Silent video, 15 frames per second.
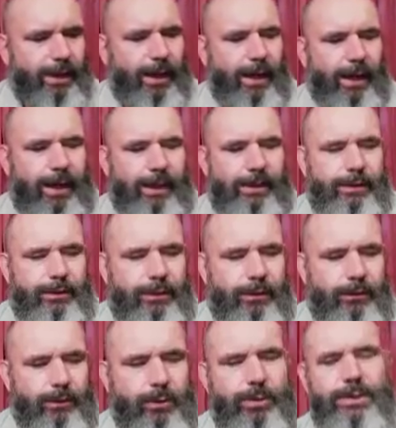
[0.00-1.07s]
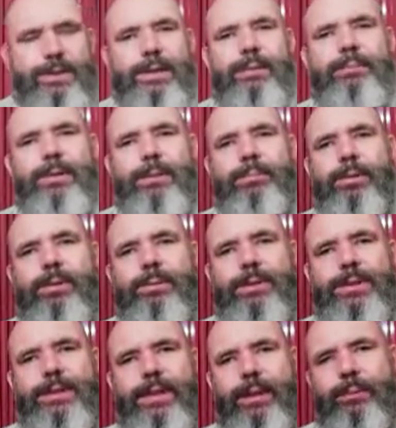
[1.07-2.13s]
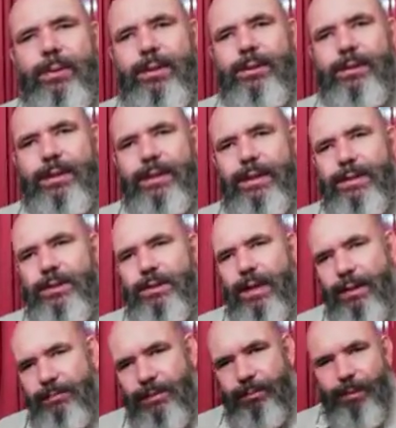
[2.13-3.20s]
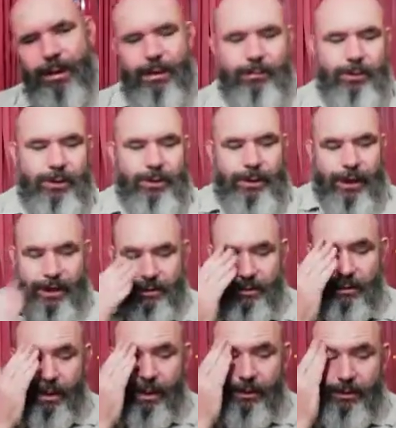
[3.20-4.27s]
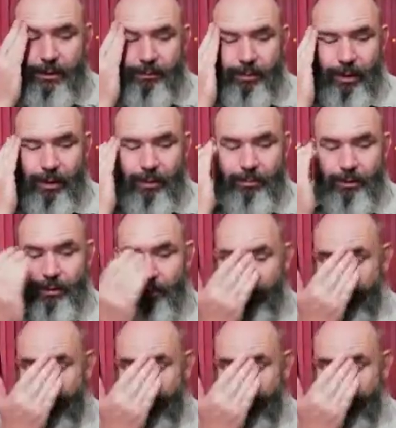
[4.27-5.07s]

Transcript: And of course some people would say, well, the King James Bible, that's the only Bible,